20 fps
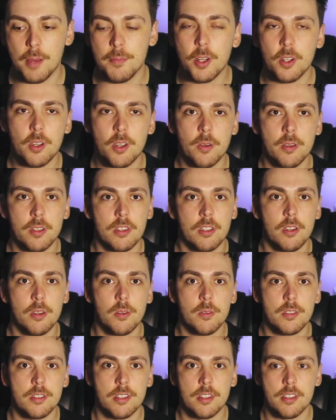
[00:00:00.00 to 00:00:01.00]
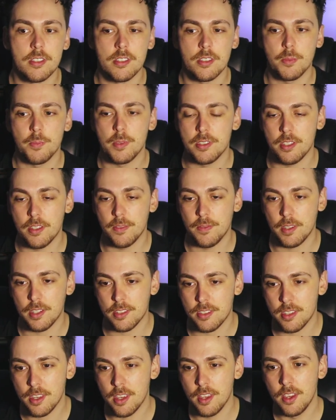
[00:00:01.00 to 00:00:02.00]
I'm not going to go into the
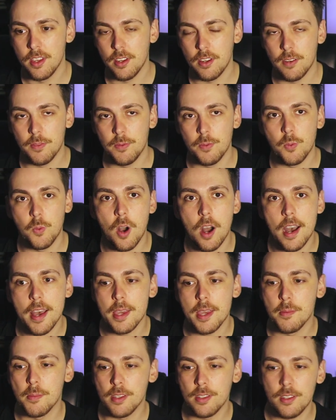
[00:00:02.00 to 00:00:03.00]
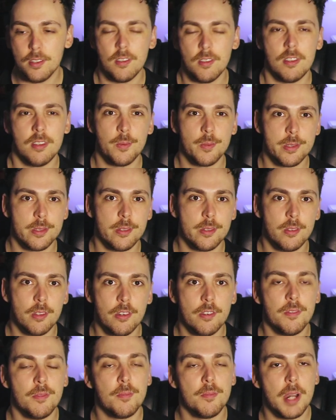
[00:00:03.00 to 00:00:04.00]
specifics of why, but you know, there was a
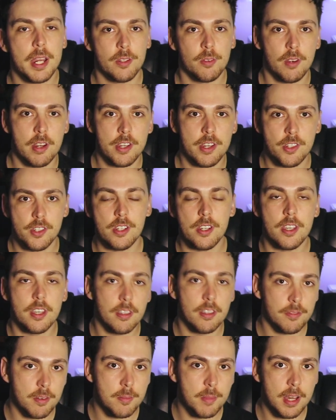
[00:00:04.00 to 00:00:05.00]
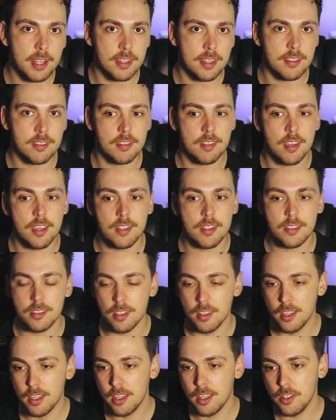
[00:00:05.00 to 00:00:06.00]
lot of migration here from other states